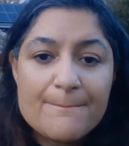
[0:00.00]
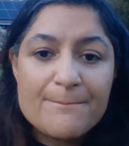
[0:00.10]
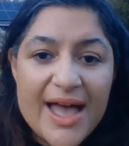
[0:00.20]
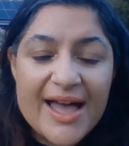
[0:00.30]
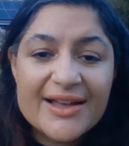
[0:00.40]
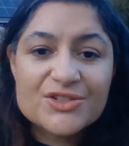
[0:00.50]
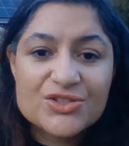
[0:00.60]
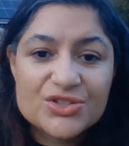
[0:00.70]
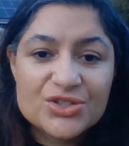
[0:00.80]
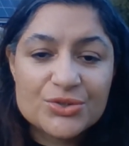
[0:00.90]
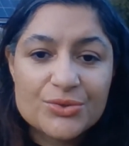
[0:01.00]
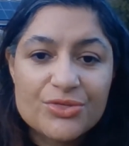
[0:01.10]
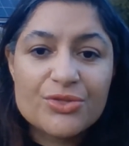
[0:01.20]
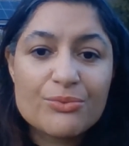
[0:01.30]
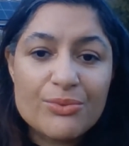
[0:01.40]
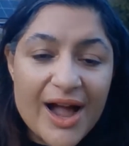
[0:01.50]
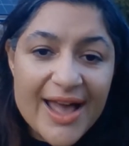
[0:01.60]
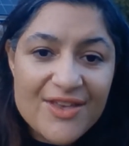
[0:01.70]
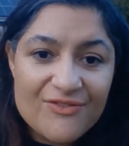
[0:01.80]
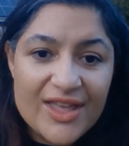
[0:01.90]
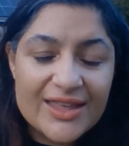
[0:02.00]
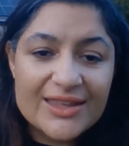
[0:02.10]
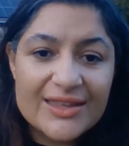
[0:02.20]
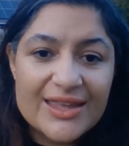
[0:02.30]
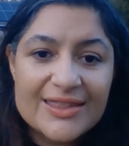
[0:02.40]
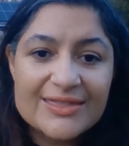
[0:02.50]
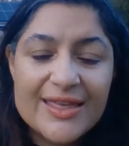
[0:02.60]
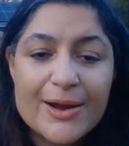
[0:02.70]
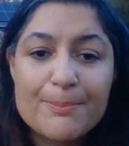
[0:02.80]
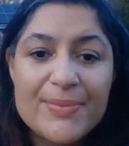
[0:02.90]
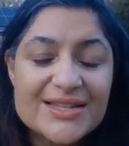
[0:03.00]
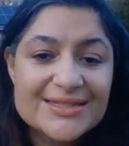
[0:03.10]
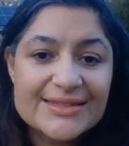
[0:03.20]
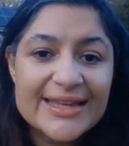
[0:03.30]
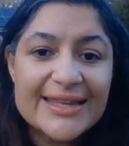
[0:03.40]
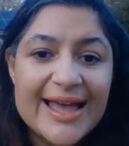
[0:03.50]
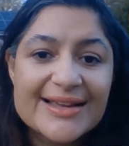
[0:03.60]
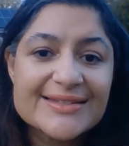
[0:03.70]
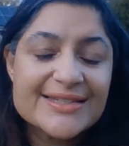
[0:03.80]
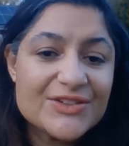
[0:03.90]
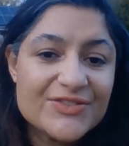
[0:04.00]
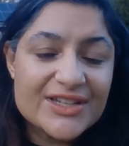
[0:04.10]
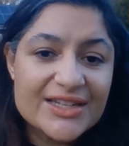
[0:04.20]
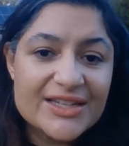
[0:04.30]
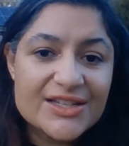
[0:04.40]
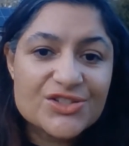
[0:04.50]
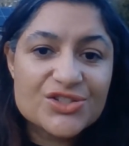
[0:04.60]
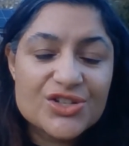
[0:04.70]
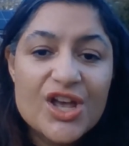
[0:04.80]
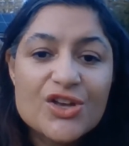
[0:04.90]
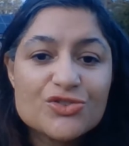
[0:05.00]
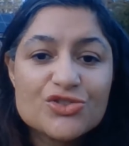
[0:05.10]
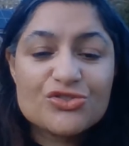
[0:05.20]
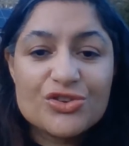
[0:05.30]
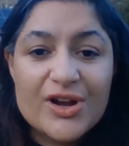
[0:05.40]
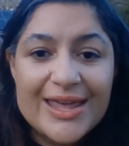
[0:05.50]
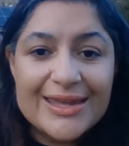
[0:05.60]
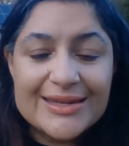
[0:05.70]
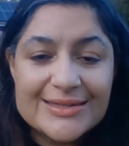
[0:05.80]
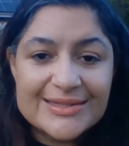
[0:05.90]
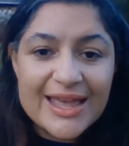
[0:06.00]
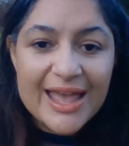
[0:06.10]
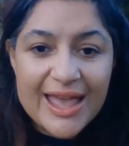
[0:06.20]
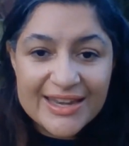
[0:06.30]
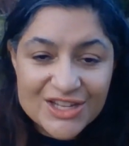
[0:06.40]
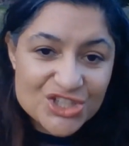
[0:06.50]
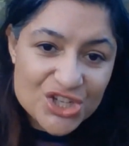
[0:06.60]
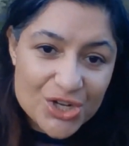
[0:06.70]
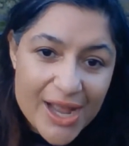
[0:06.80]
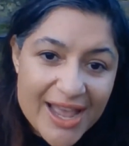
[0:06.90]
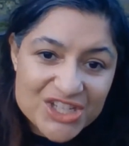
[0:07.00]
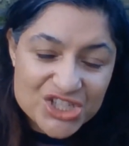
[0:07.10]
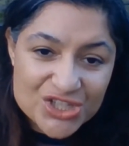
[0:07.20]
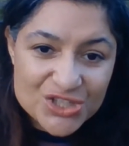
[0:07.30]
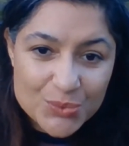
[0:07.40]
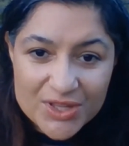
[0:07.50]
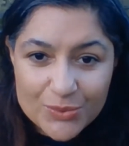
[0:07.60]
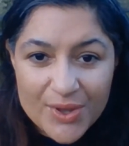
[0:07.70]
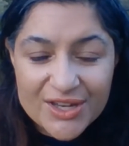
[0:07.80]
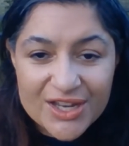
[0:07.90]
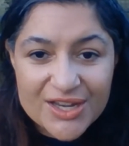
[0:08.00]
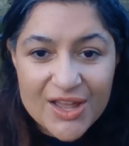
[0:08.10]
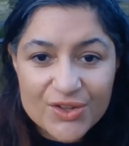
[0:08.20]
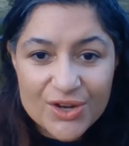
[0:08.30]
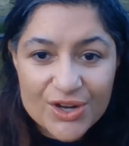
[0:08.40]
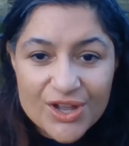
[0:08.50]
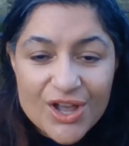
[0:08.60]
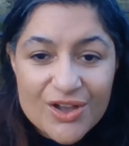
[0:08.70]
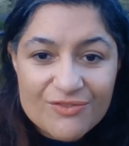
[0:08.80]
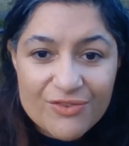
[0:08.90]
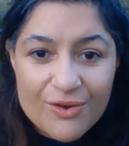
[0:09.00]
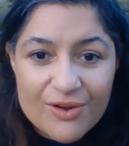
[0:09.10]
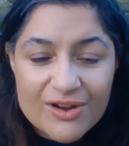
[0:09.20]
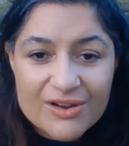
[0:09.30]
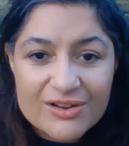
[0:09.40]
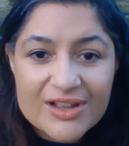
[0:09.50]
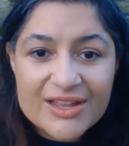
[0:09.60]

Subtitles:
back to thriving in their bustling activities, trade, and interactions with one another for